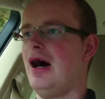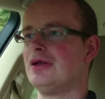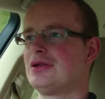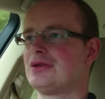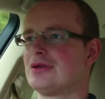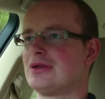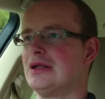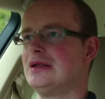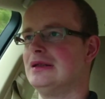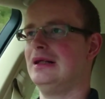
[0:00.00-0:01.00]
fast
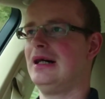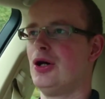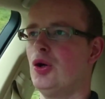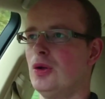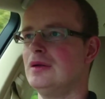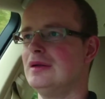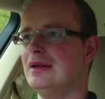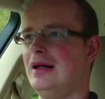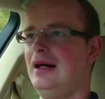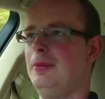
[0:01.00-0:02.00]
at all.
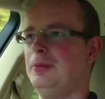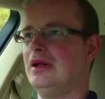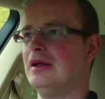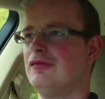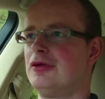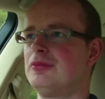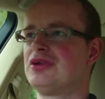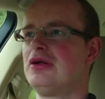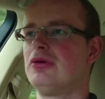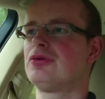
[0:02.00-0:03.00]

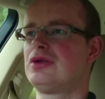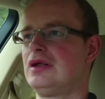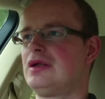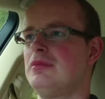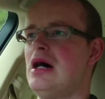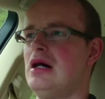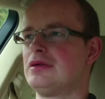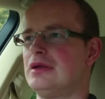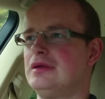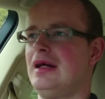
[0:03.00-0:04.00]
From 0 to 60
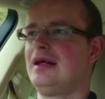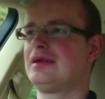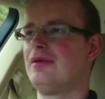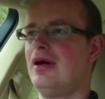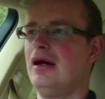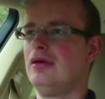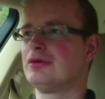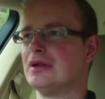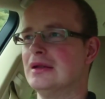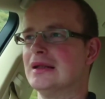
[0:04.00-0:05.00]
miles it takes
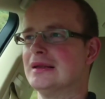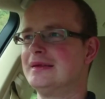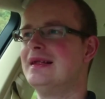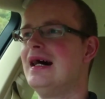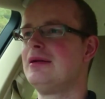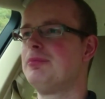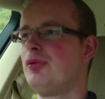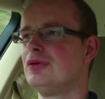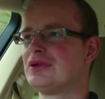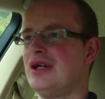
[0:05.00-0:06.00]
around
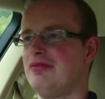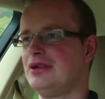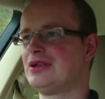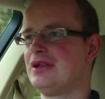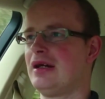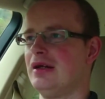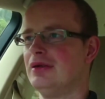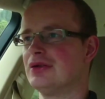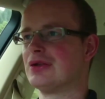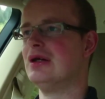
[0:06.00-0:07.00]
9.7
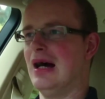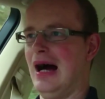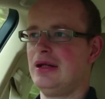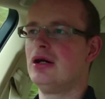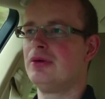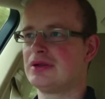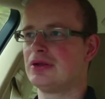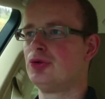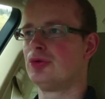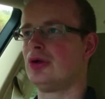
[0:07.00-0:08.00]
seconds. I know it's
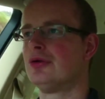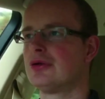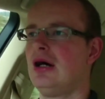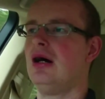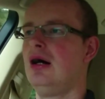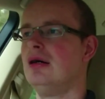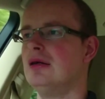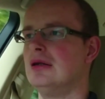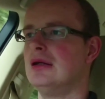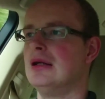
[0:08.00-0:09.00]
a 2-ton car,
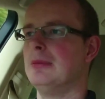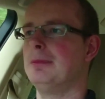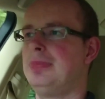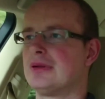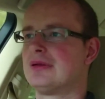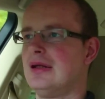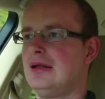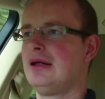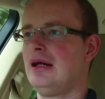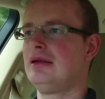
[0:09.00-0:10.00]
but
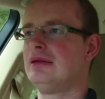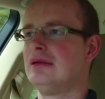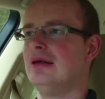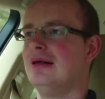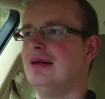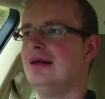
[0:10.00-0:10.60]
then again